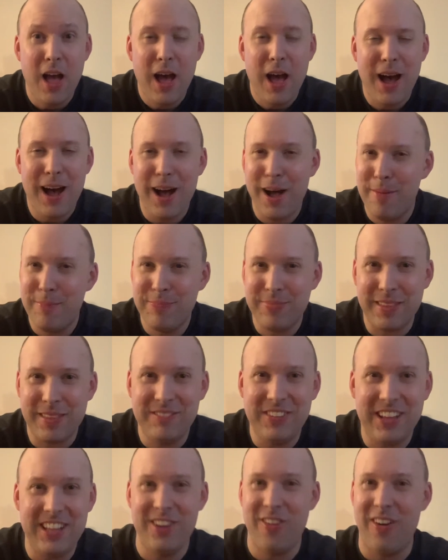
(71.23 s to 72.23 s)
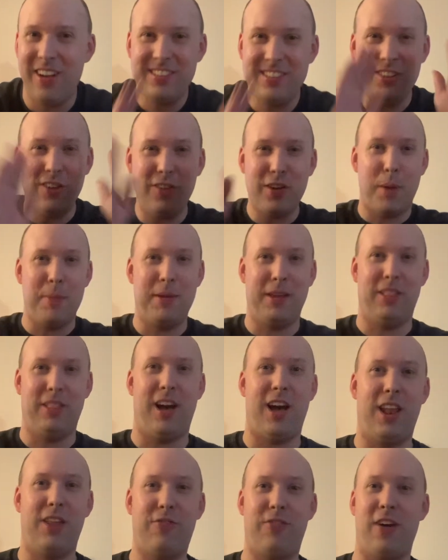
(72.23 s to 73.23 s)
But you know what, it's still going to be a
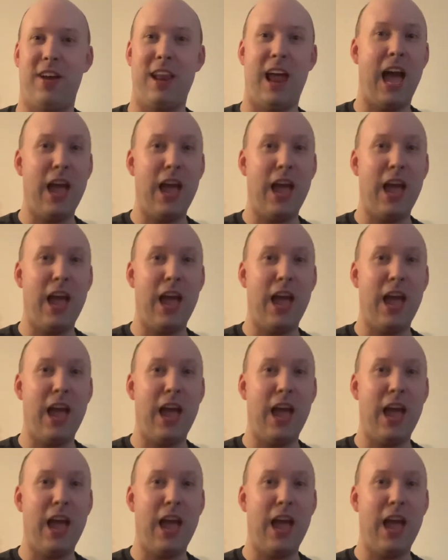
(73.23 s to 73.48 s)
lot of fun.